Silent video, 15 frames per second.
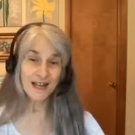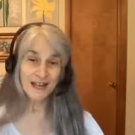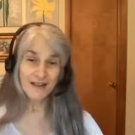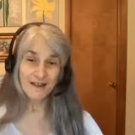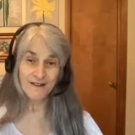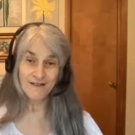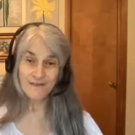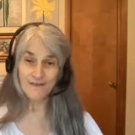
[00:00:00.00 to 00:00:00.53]

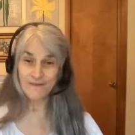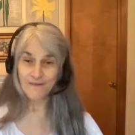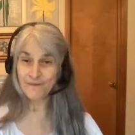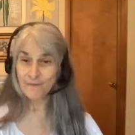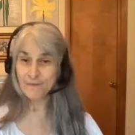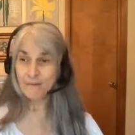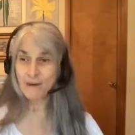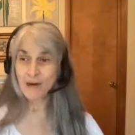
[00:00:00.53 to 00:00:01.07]
if
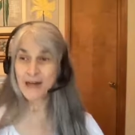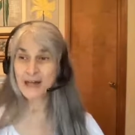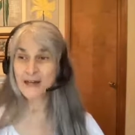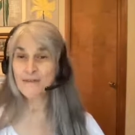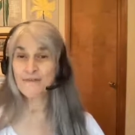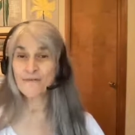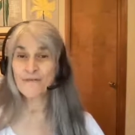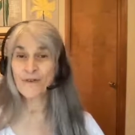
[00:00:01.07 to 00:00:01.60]
my
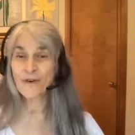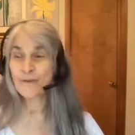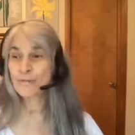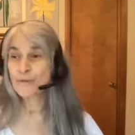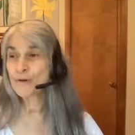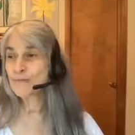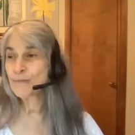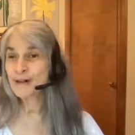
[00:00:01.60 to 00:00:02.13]

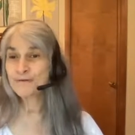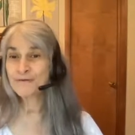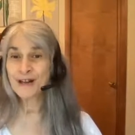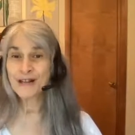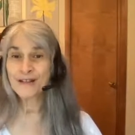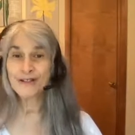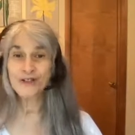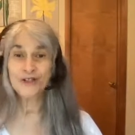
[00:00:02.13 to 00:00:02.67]
farmer, my
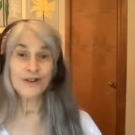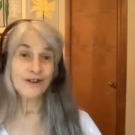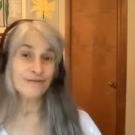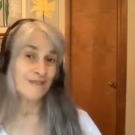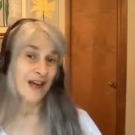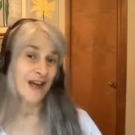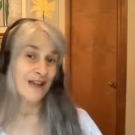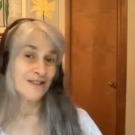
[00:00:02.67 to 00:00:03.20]
rancher
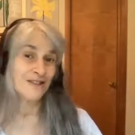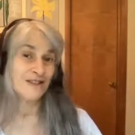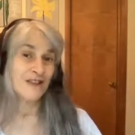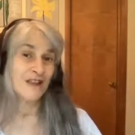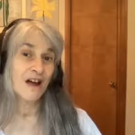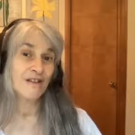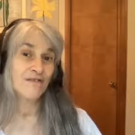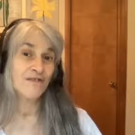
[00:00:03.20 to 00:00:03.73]
has a
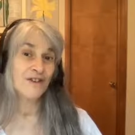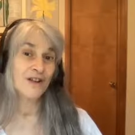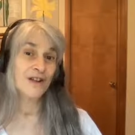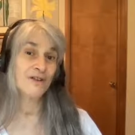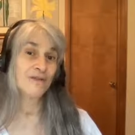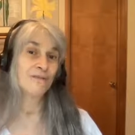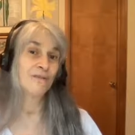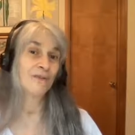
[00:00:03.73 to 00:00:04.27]
duck for
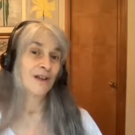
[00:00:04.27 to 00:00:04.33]
you,